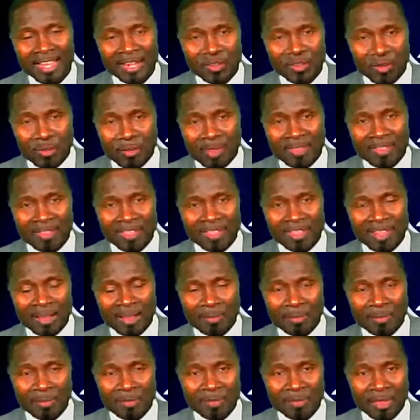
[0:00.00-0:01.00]
Domestic
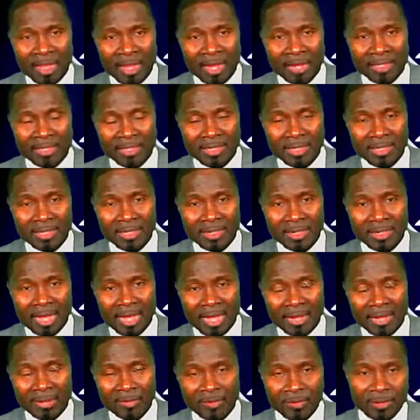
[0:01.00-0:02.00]
Abuse Act
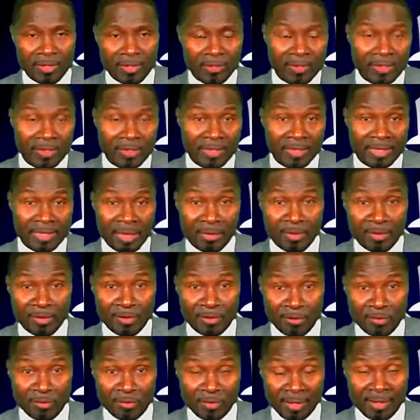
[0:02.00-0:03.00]
2020 came
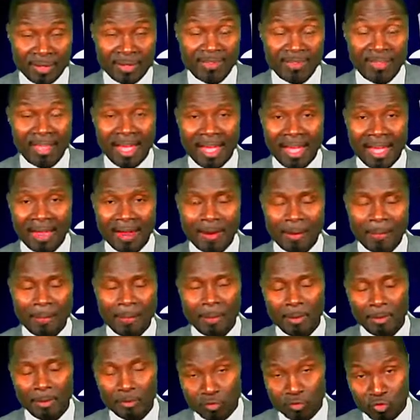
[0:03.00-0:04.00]
into place, I
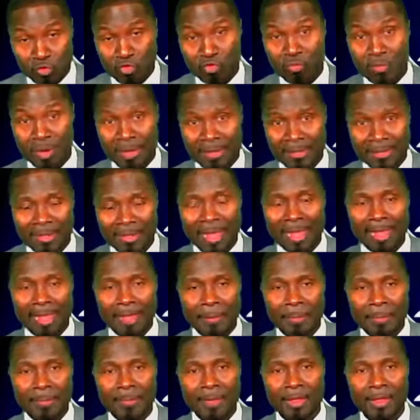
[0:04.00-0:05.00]
took my
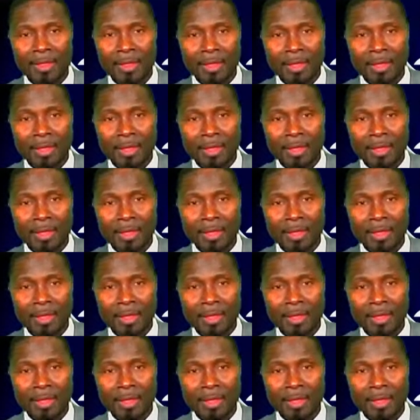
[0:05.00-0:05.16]
time